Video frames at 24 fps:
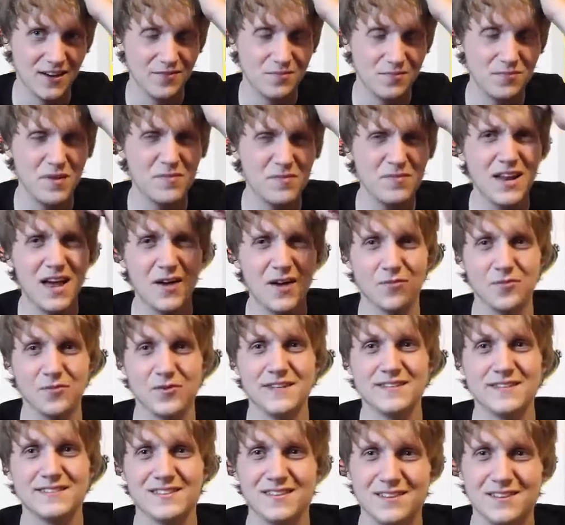not
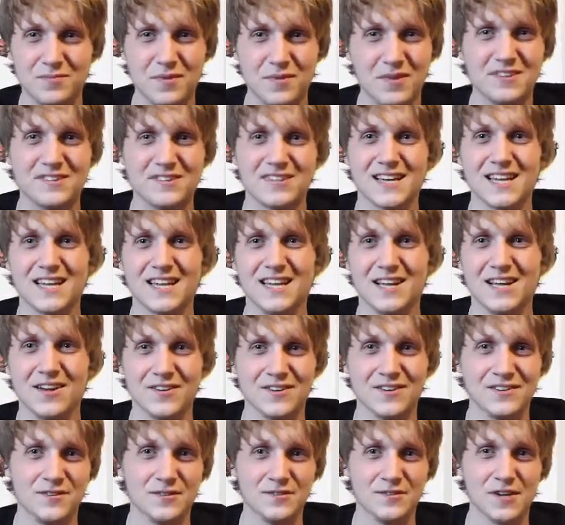recently, maybe it was like a year or two
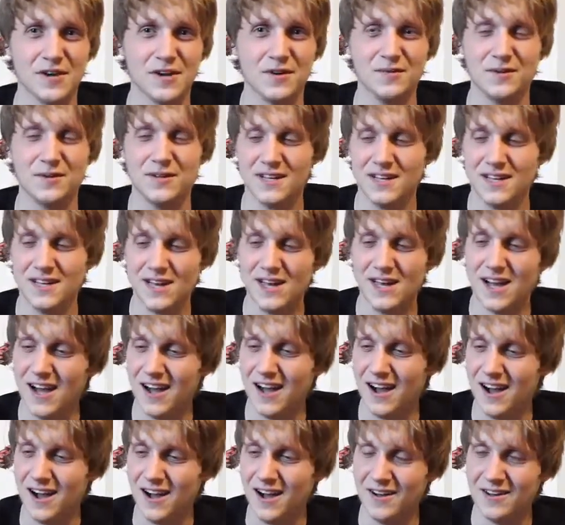ago,
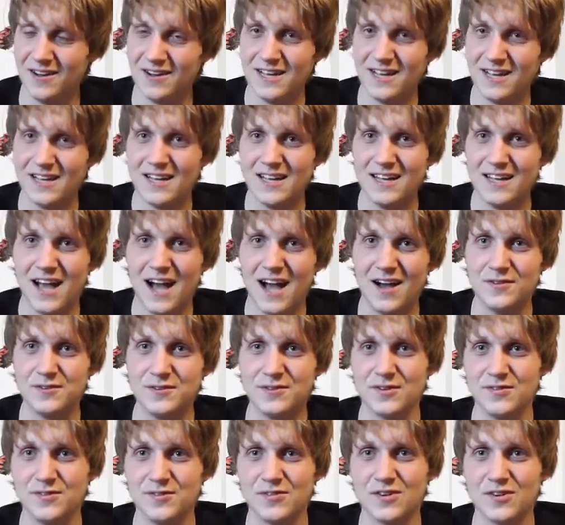but I was
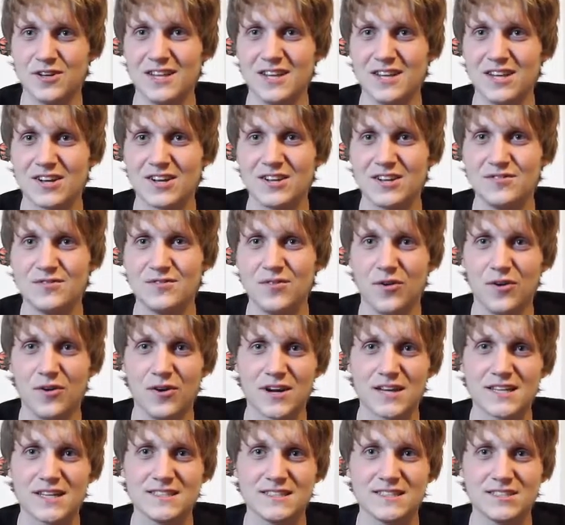really looking for it because
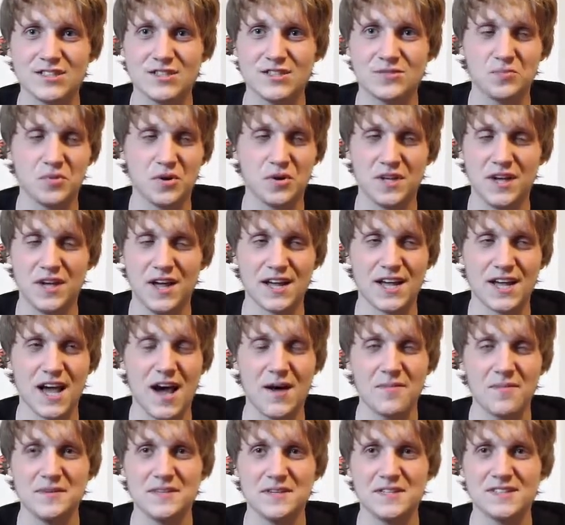it's just pretty uncommon
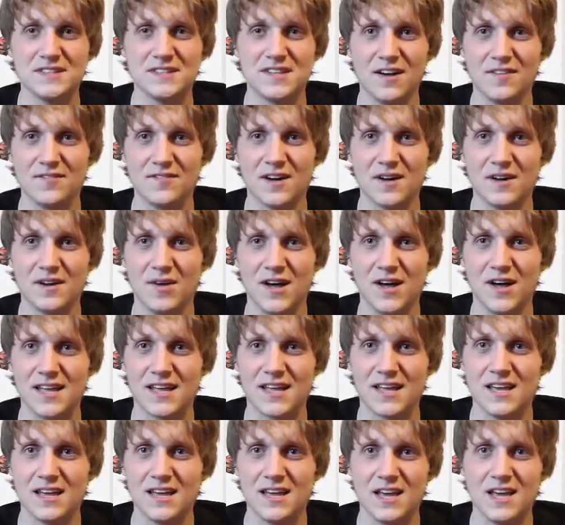and stuff, and I'm like,
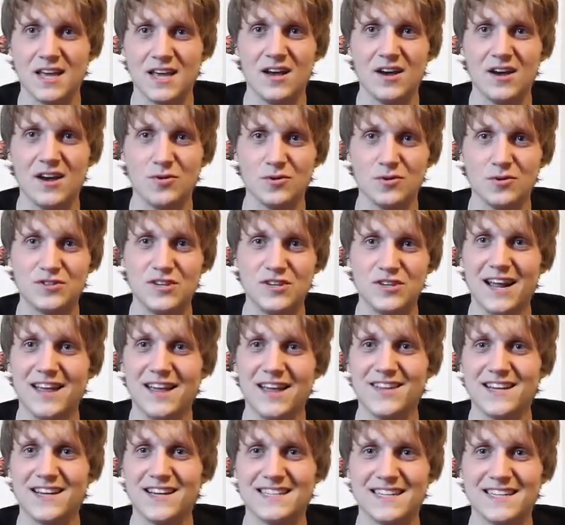well, shit, I'd like
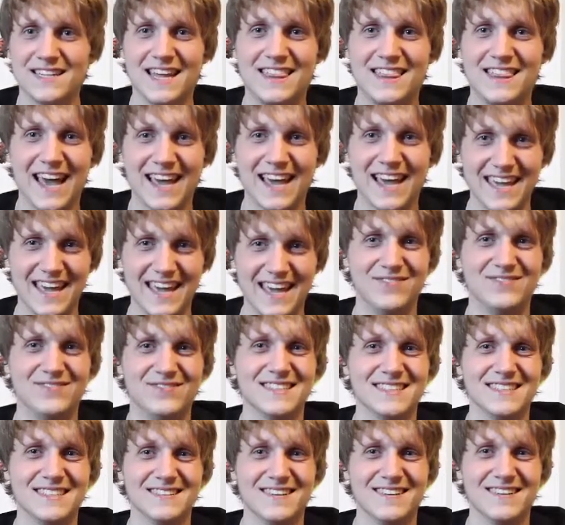to get that game too,
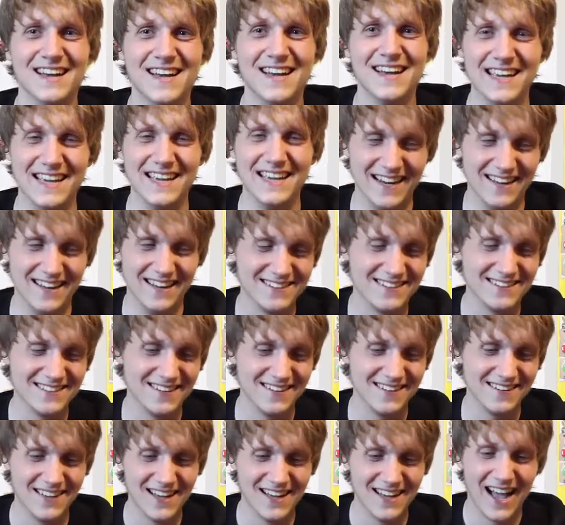so
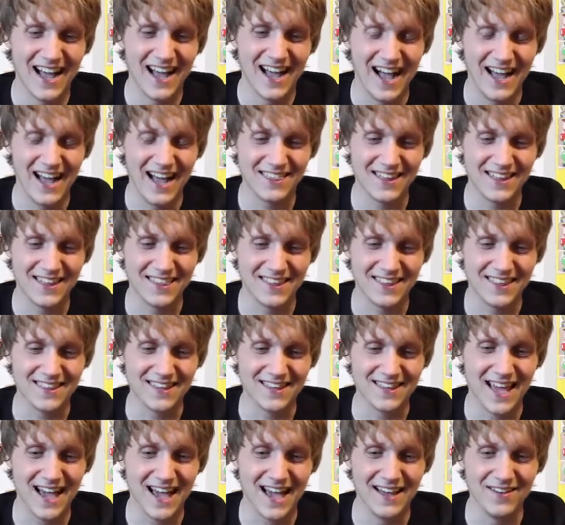I thought that the
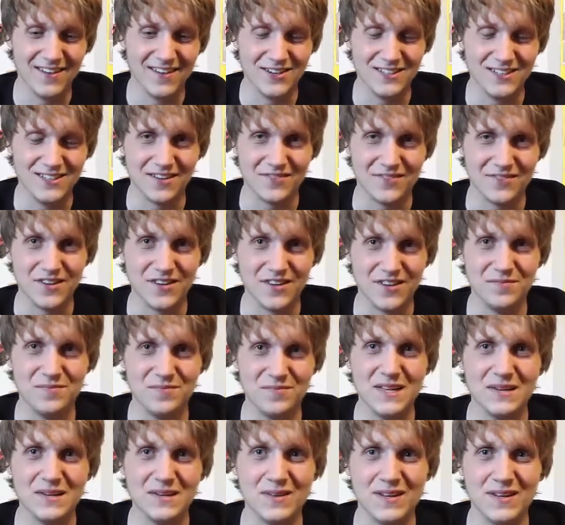guy would definitely have beaten
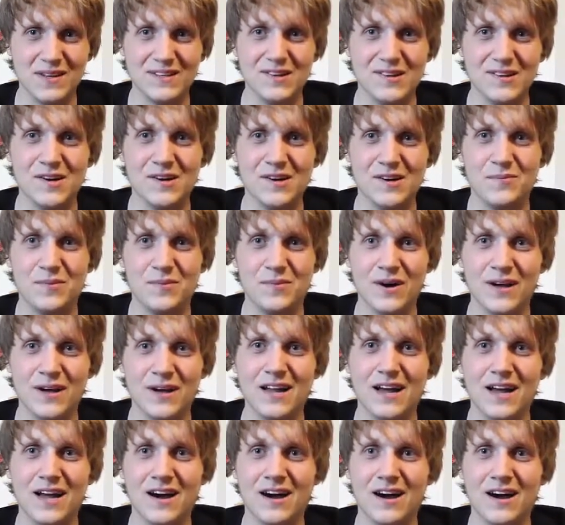me to it, but
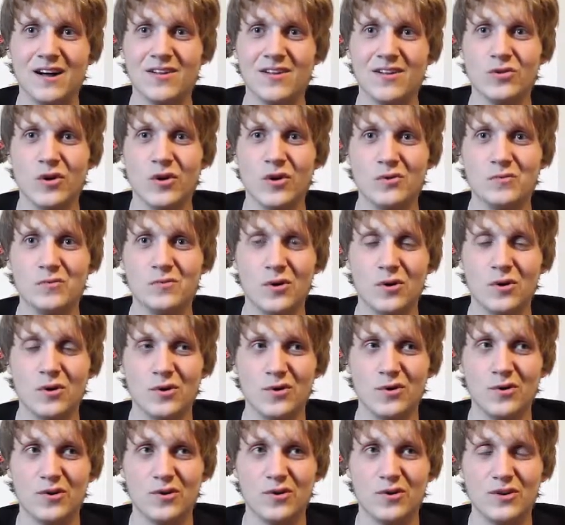lo and
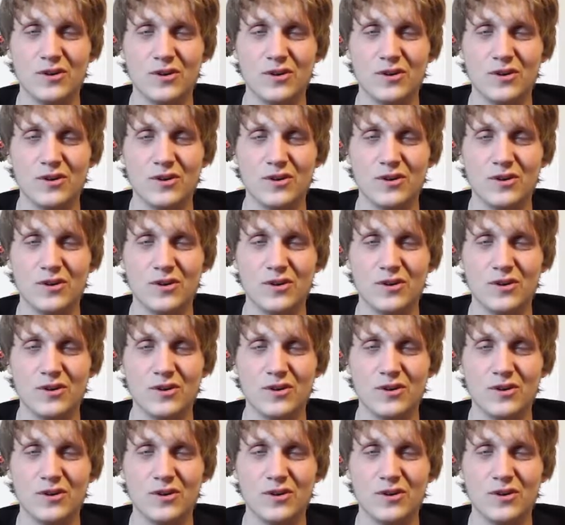behold,